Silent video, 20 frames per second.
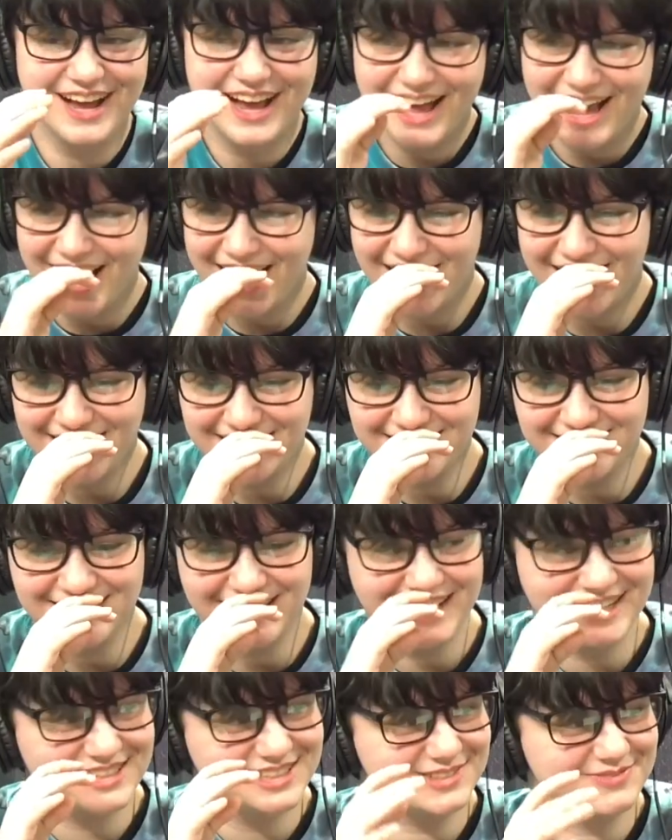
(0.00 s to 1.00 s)
yeah, any yeah,
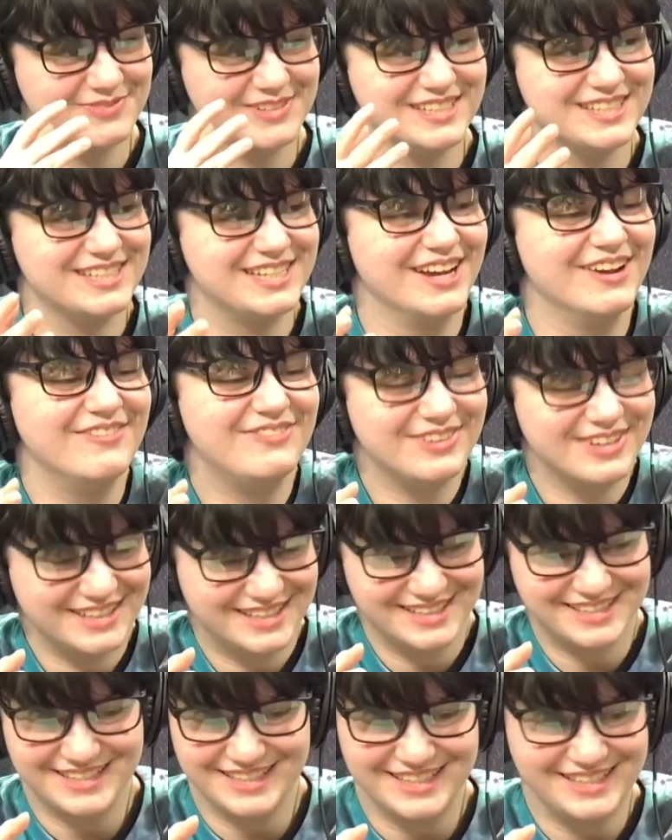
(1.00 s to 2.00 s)
like specific talk.
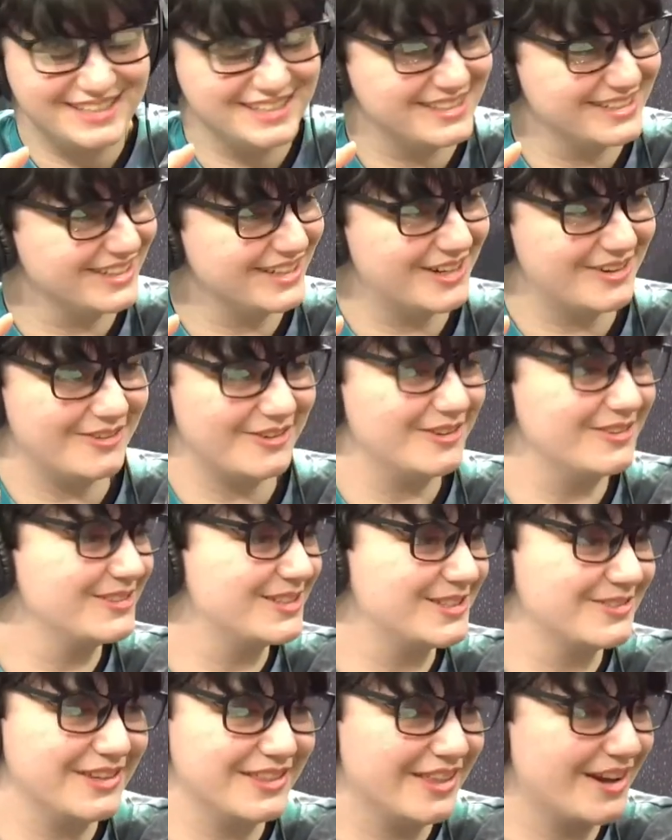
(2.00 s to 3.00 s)
scenes or
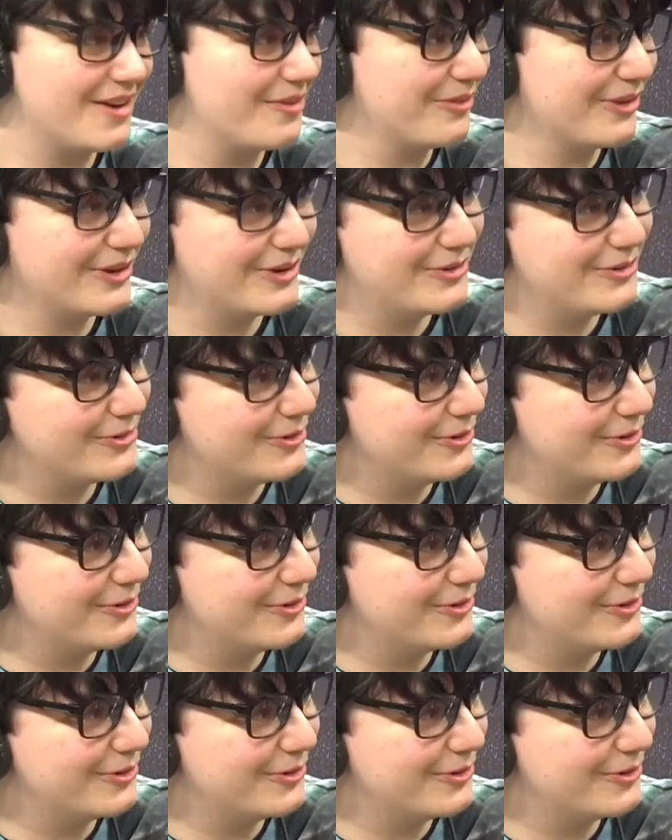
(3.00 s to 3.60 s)
quotes we thought were cool?